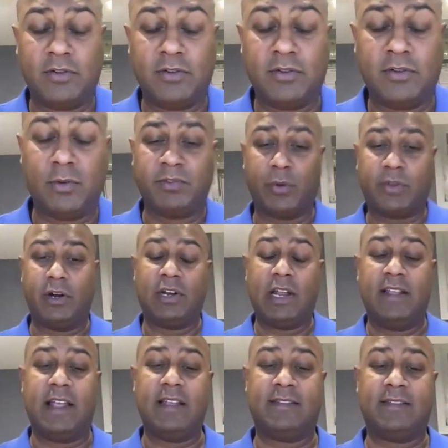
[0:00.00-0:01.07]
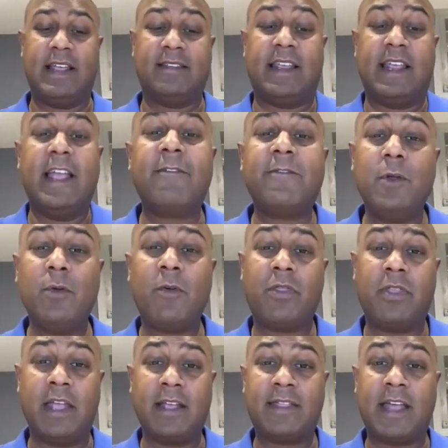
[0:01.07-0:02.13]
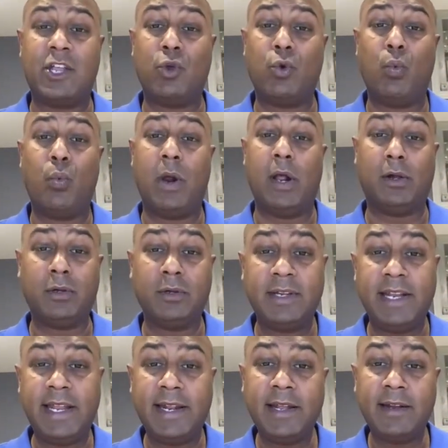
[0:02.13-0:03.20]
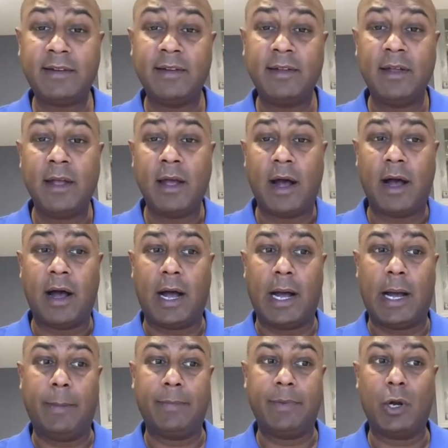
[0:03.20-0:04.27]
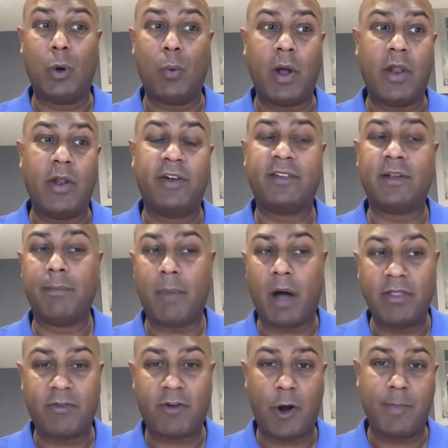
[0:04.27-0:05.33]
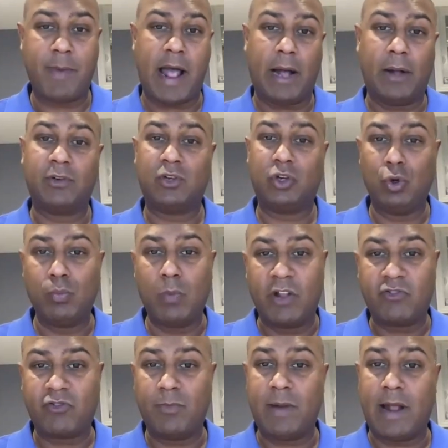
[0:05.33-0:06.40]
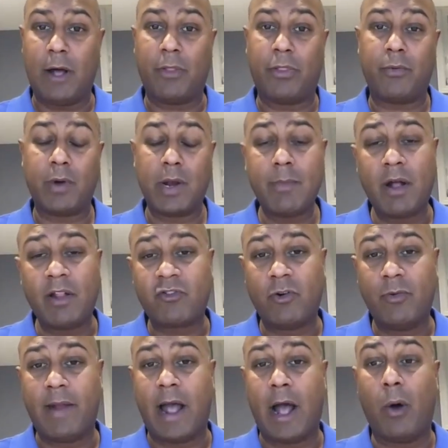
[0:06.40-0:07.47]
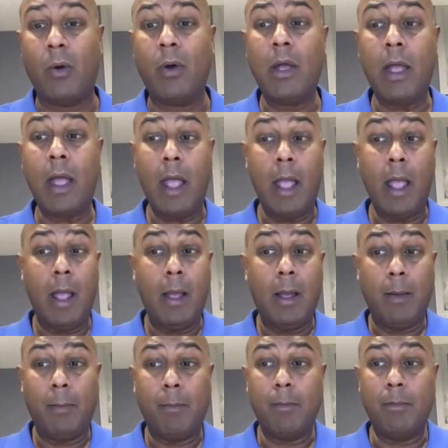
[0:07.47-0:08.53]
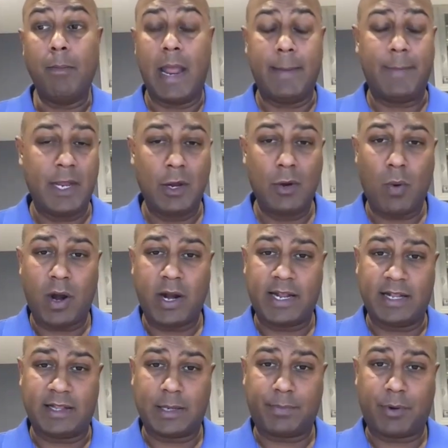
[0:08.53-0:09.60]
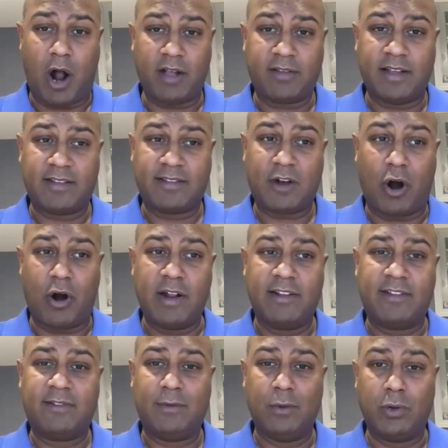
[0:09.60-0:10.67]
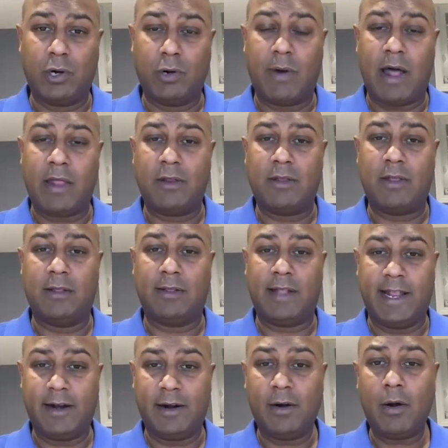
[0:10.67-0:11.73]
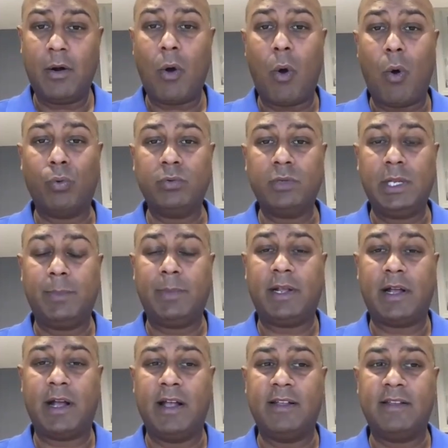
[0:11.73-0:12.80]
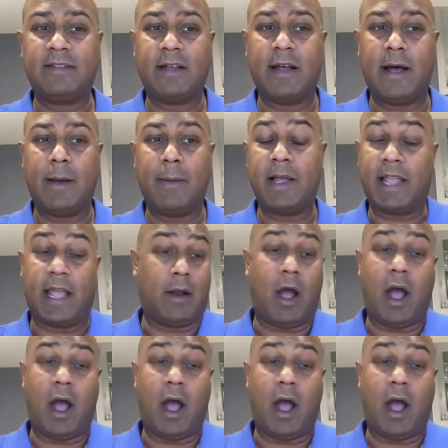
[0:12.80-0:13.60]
is if you think that you will need it, whether it's a month from now, 2 months from now, 3 months from now, maybe you want to get the process started sooner rather than later, only because, again,